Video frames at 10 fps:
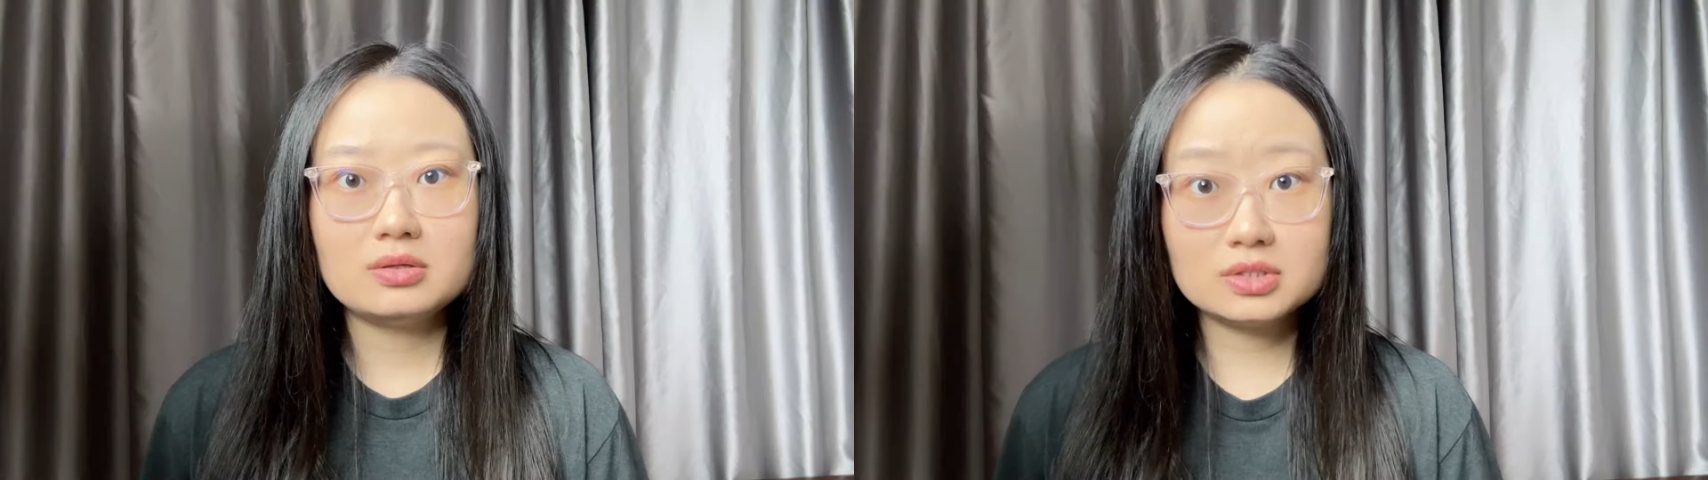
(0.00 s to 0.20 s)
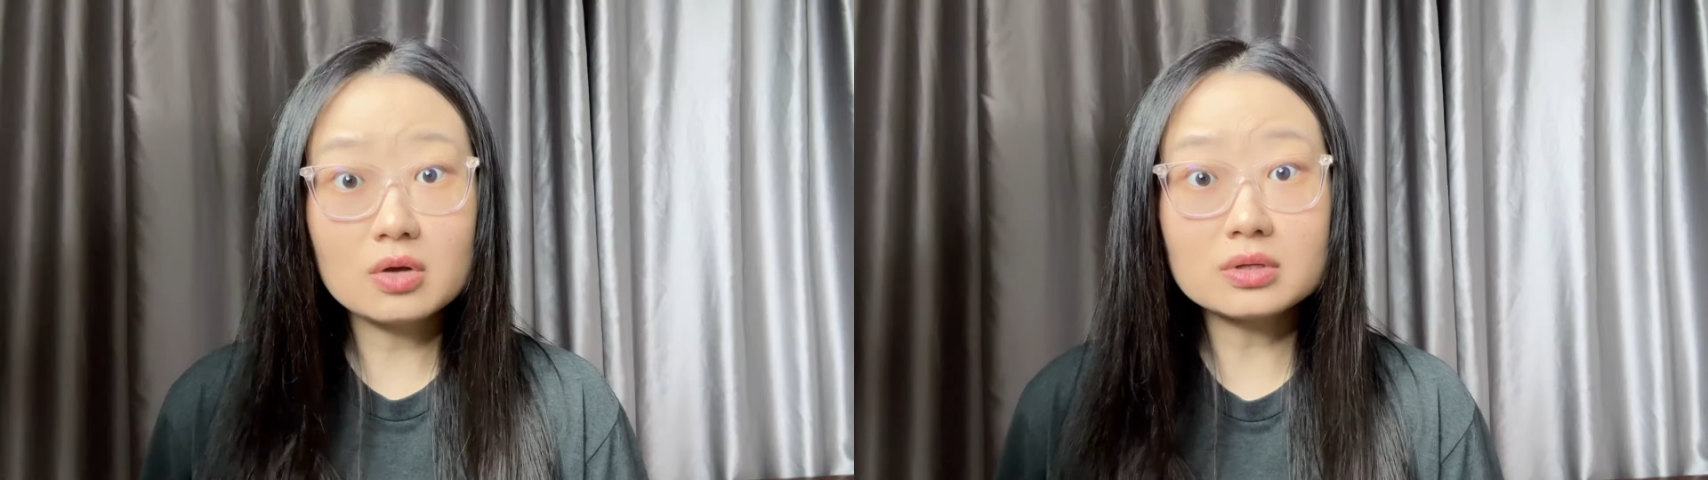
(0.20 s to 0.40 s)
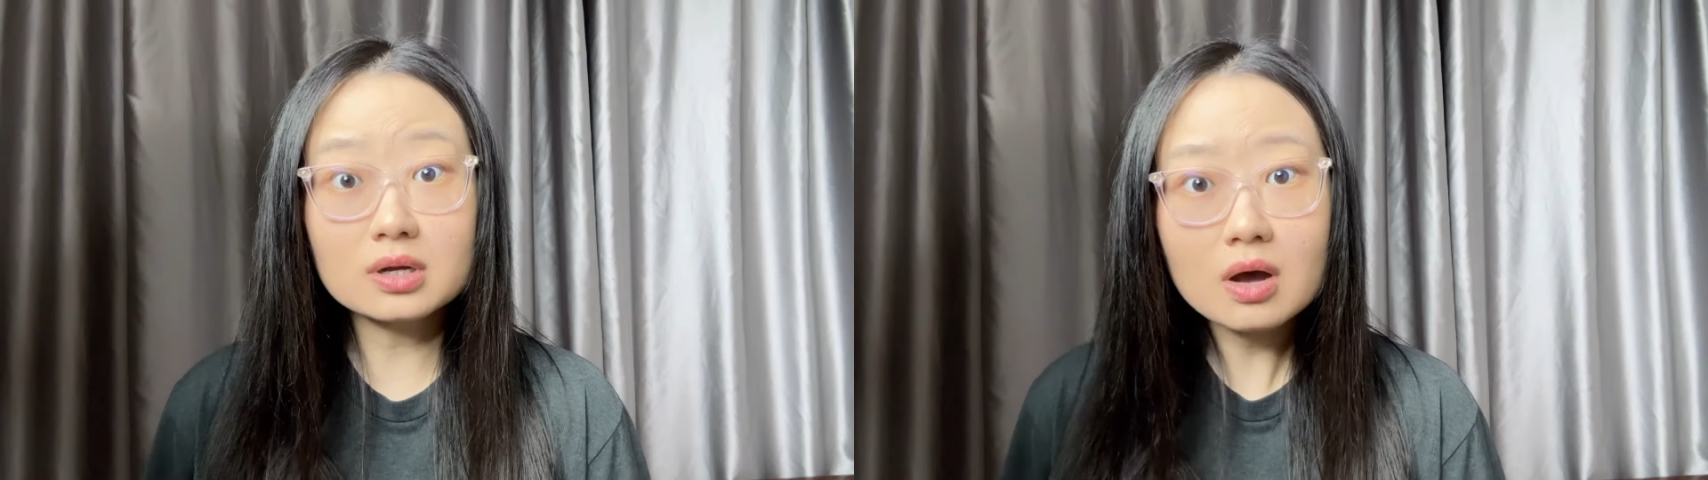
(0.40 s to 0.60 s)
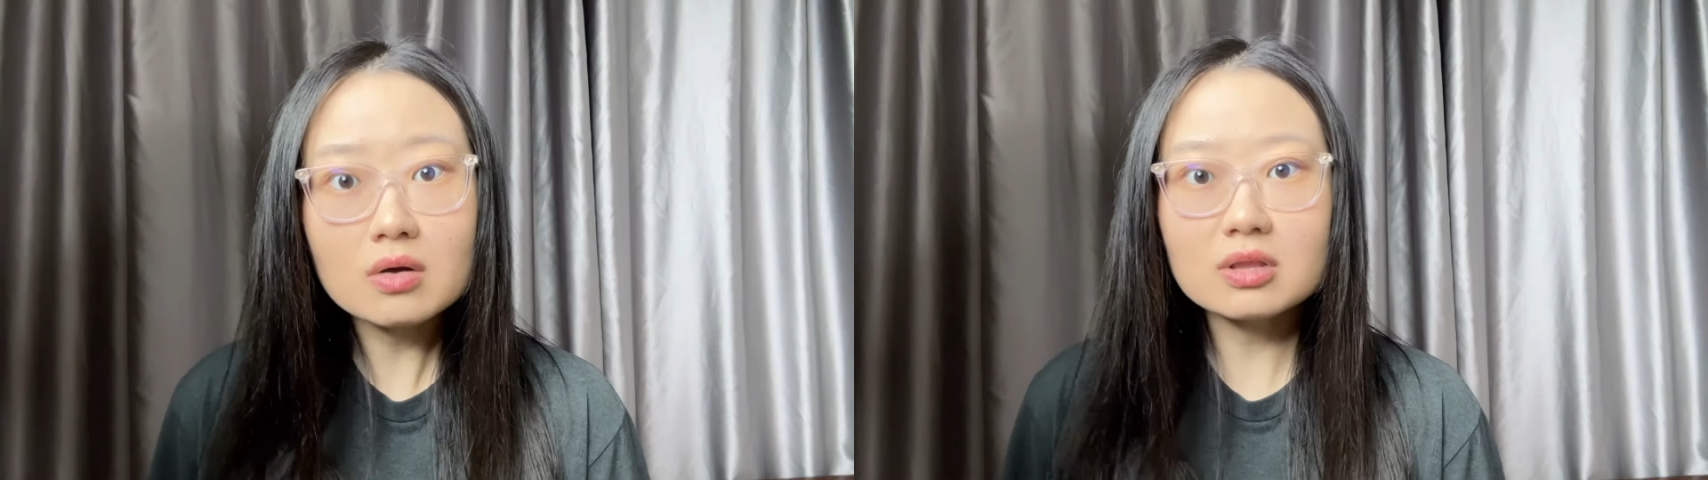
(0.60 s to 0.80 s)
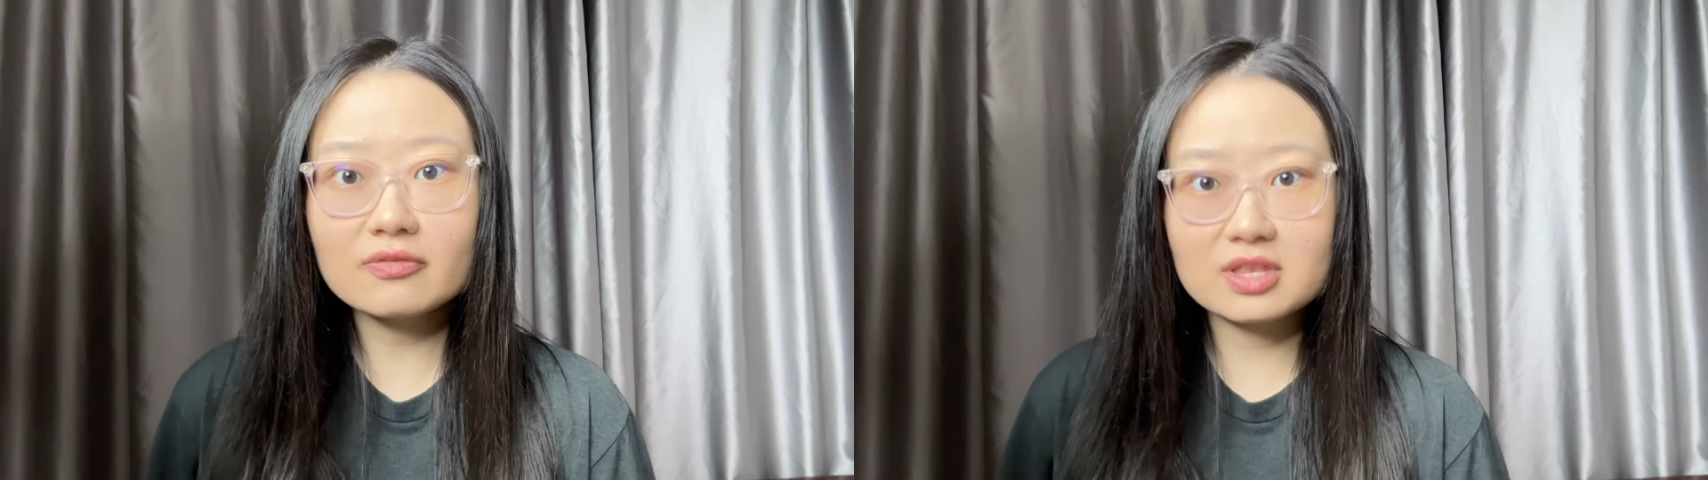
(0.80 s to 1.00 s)
So the
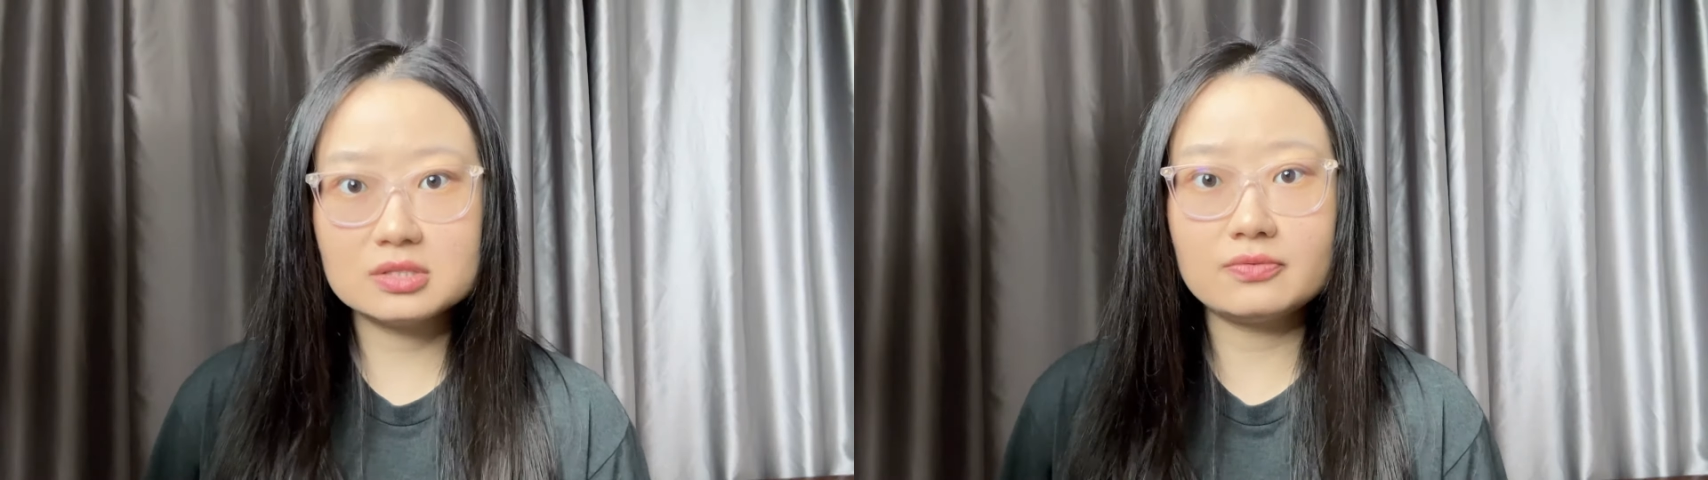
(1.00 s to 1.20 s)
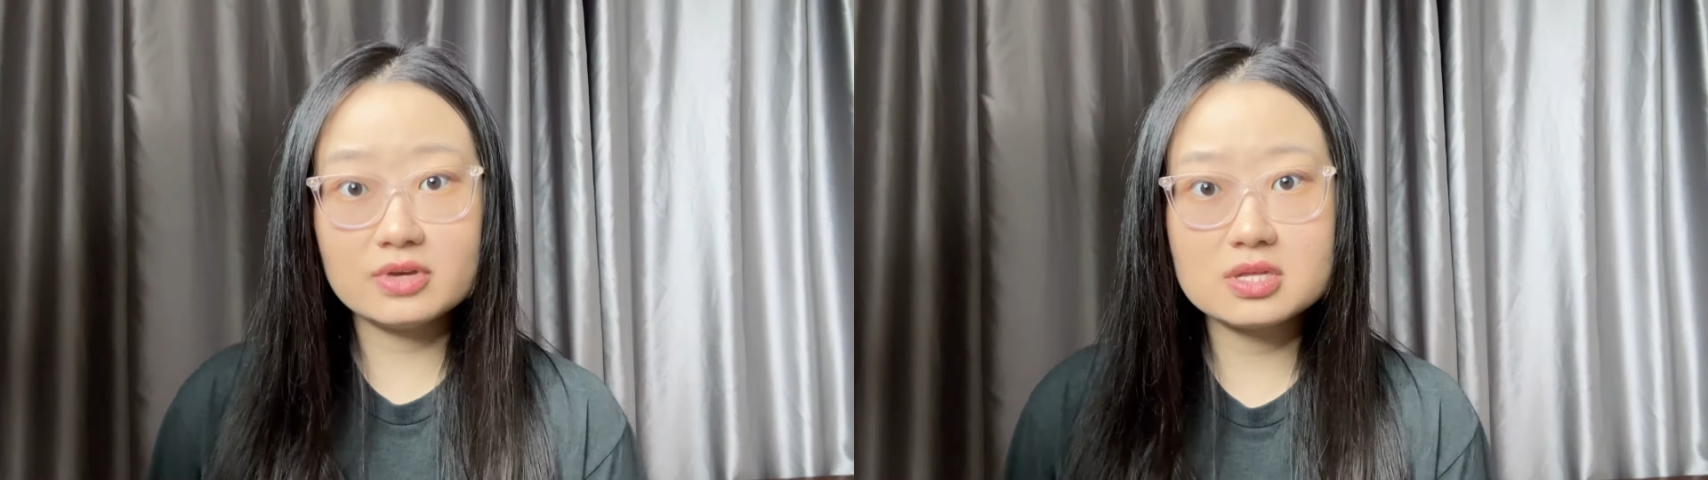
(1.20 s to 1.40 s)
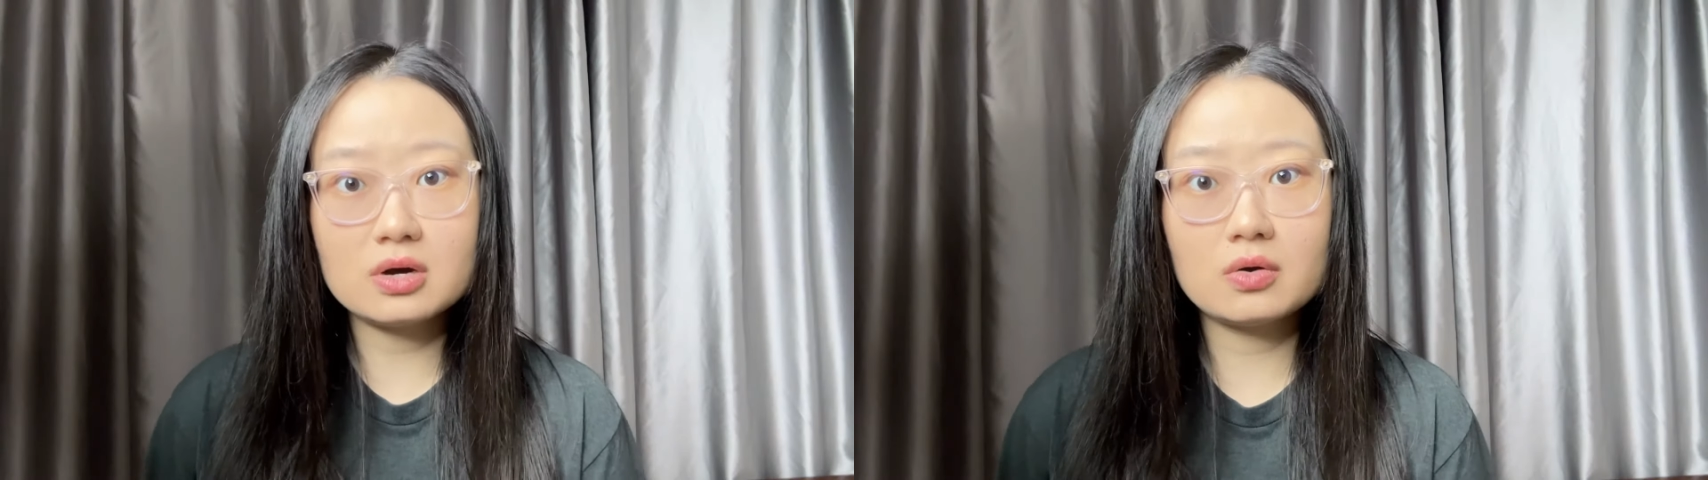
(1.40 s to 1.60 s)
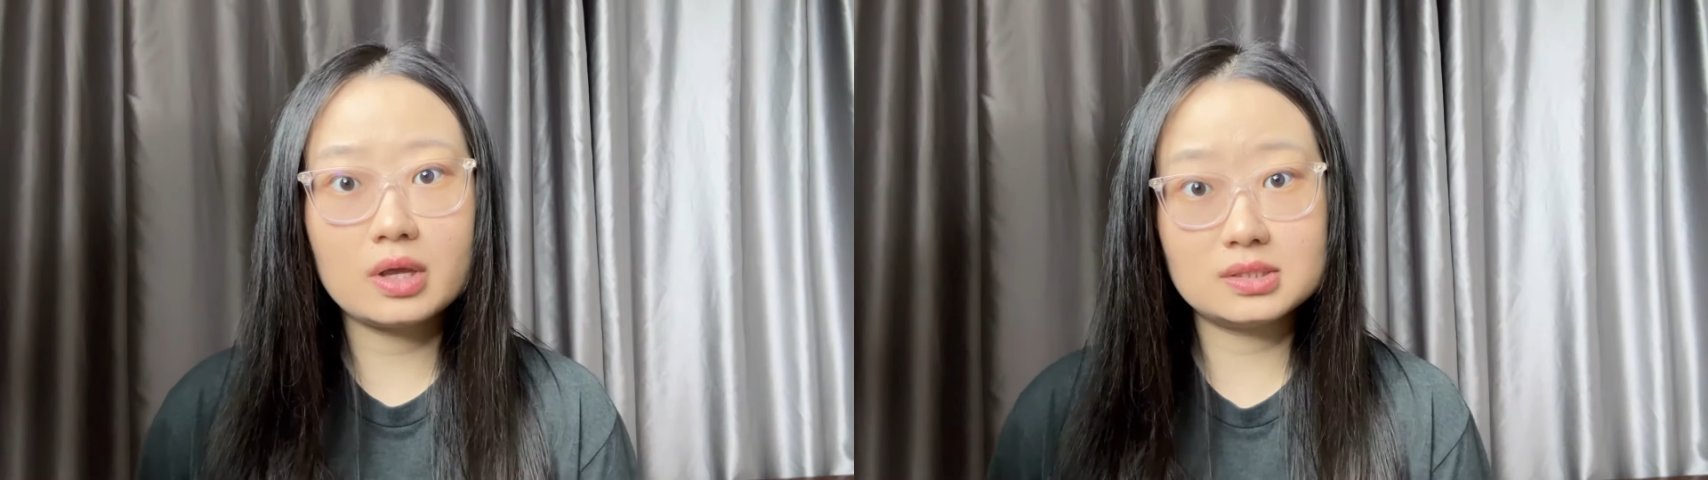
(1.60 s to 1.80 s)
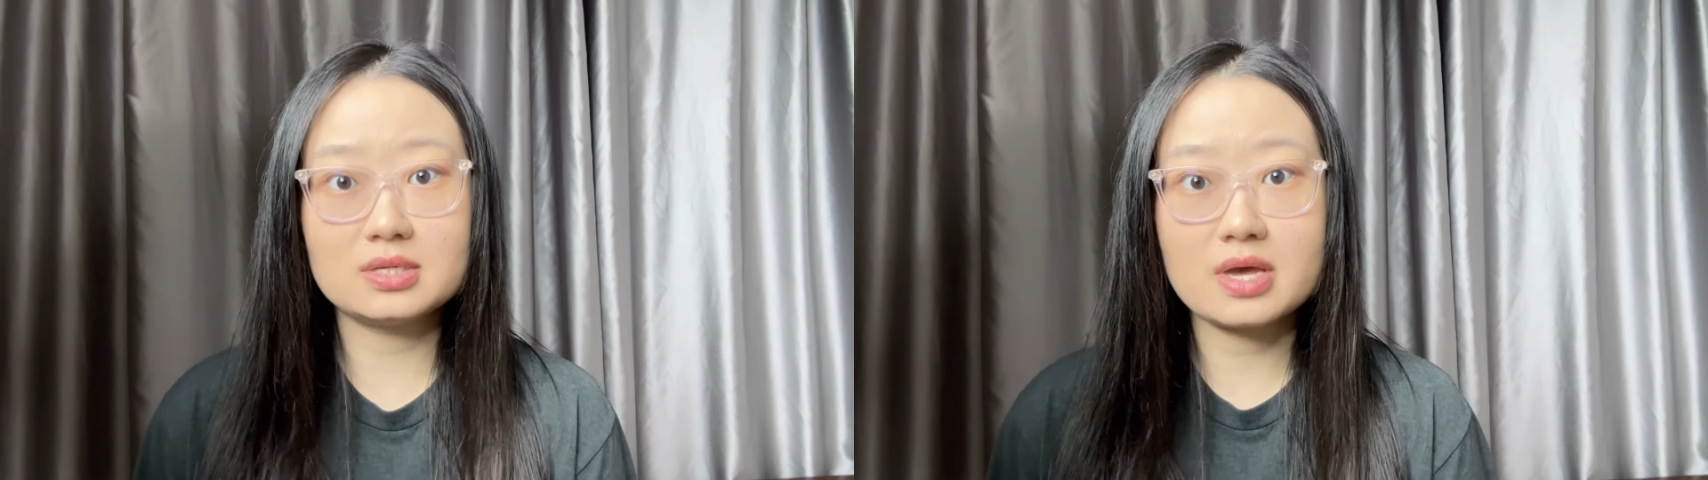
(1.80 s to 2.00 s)
goal of this video is to